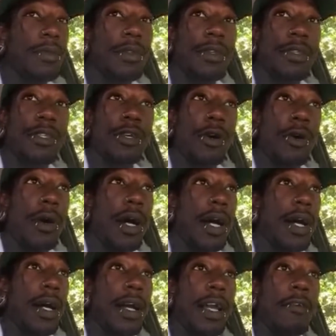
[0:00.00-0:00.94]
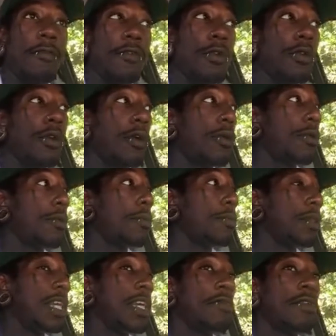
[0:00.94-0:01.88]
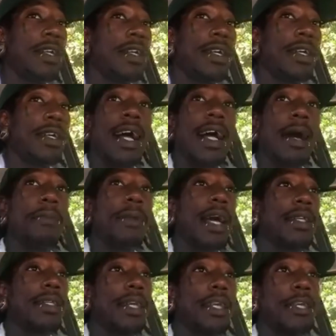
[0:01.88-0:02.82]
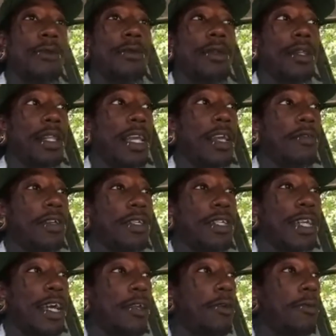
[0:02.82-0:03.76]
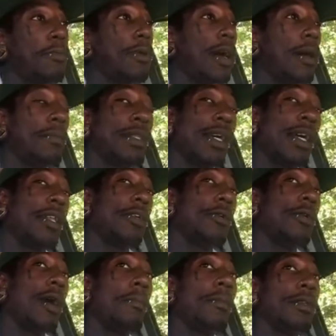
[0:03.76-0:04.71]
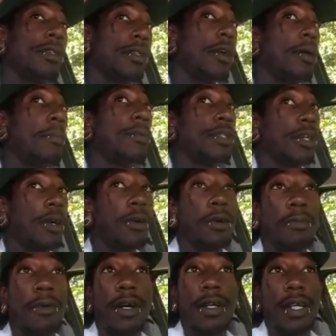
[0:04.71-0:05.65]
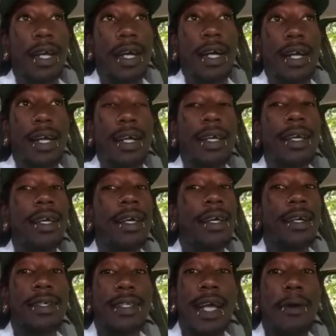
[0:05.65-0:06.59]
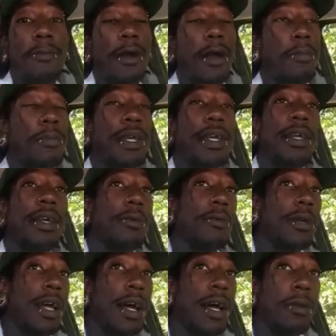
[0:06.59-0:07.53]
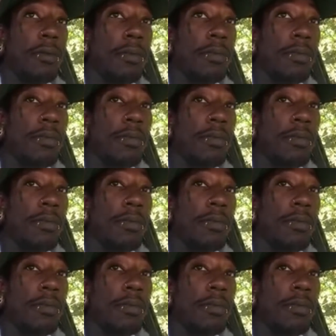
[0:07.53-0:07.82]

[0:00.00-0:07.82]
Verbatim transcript: so uh, if you don't believe in God, I'm not telling you to leave the channel, but I'm telling you, I'm gonna i am going to gonna talk about God because I wouldn't be here without Him.